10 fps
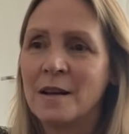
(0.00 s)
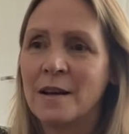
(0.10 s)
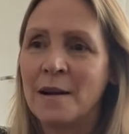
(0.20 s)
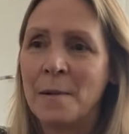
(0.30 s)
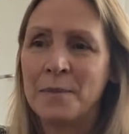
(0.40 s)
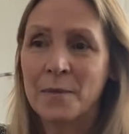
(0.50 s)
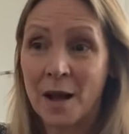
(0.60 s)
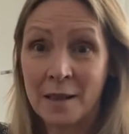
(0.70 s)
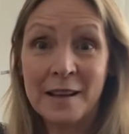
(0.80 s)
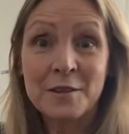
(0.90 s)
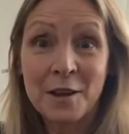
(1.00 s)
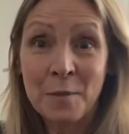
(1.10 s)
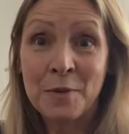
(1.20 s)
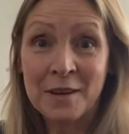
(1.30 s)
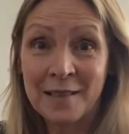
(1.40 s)

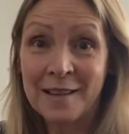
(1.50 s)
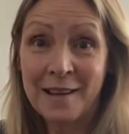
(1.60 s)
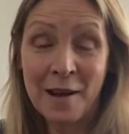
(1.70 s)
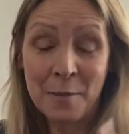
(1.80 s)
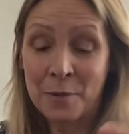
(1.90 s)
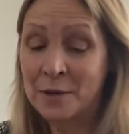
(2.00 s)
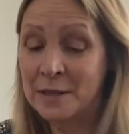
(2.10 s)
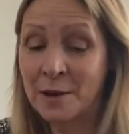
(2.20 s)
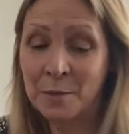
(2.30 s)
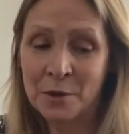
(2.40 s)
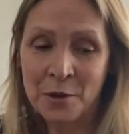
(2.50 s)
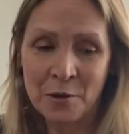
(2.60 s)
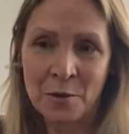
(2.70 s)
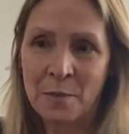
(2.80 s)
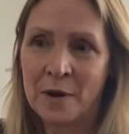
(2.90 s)
I'll put down below
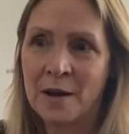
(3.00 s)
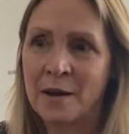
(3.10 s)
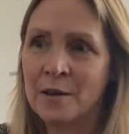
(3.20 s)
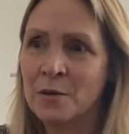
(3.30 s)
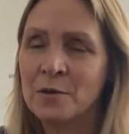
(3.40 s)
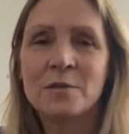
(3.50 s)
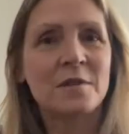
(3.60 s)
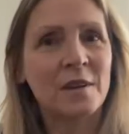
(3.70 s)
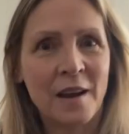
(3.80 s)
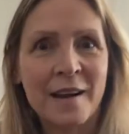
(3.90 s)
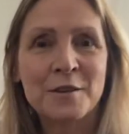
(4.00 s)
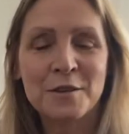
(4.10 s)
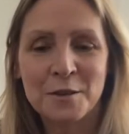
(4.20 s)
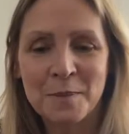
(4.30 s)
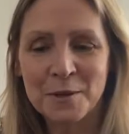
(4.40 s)
the brand I use. It
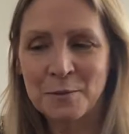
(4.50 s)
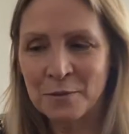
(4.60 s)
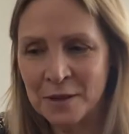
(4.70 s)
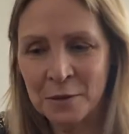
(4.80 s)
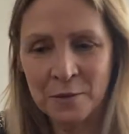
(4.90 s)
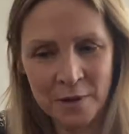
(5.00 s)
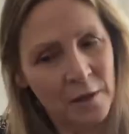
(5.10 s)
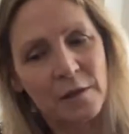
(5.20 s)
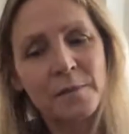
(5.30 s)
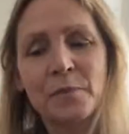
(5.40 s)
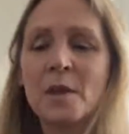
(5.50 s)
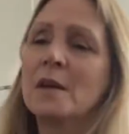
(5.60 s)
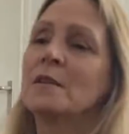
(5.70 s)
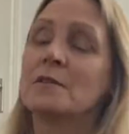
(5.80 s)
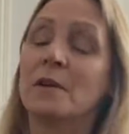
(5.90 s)
actually smells really, really good.
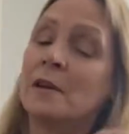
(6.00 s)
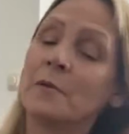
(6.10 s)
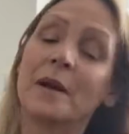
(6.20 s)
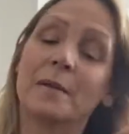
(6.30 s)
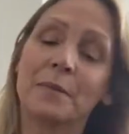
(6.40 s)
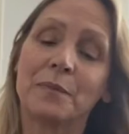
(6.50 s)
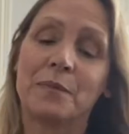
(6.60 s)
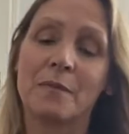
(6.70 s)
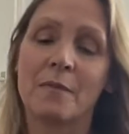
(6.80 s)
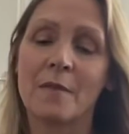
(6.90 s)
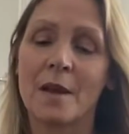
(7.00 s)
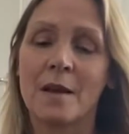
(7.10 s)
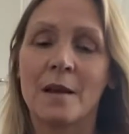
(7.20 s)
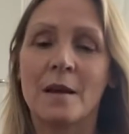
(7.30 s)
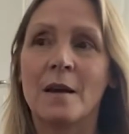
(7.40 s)
So anyway,
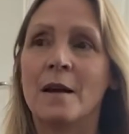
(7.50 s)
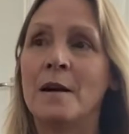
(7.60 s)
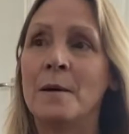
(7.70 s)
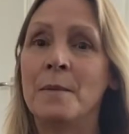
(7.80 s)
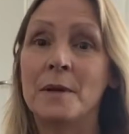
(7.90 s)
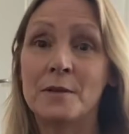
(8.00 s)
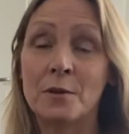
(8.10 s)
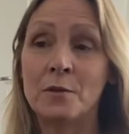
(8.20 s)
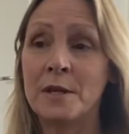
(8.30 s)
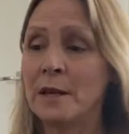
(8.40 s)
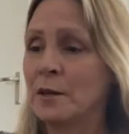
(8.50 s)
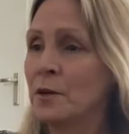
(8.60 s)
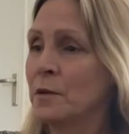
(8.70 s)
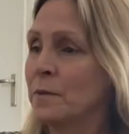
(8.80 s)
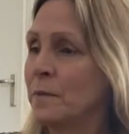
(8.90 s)
so you take
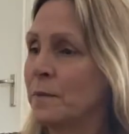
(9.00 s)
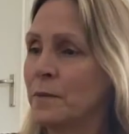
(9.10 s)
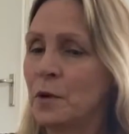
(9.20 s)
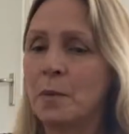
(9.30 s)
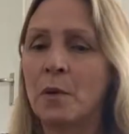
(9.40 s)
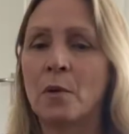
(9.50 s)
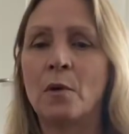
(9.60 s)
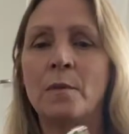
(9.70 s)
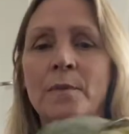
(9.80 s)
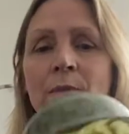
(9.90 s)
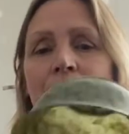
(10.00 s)
your bowl